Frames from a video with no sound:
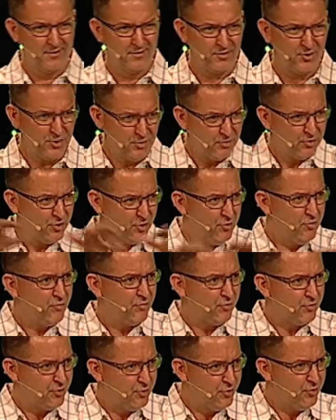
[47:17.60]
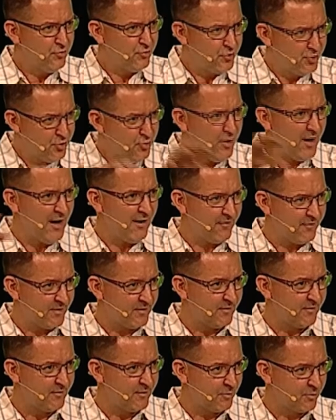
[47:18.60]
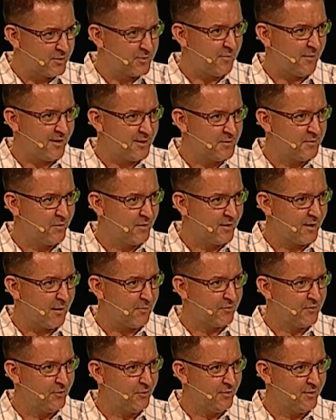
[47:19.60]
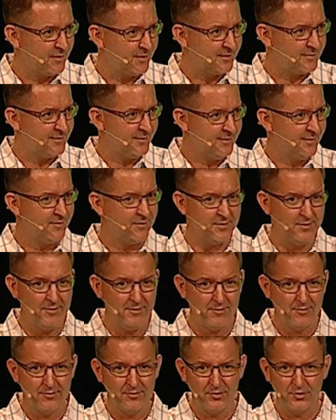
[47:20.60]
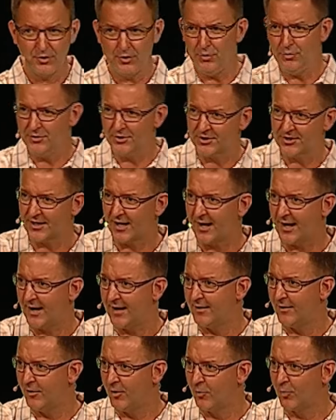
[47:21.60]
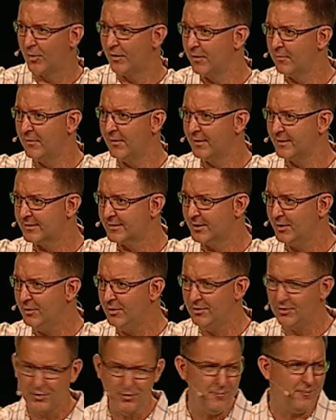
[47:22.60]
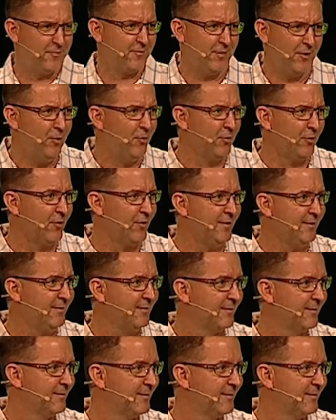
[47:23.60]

you, you, you, you have the, the responsibility and opportunity at the end of the year. You decide on where the money's going, you vote on it.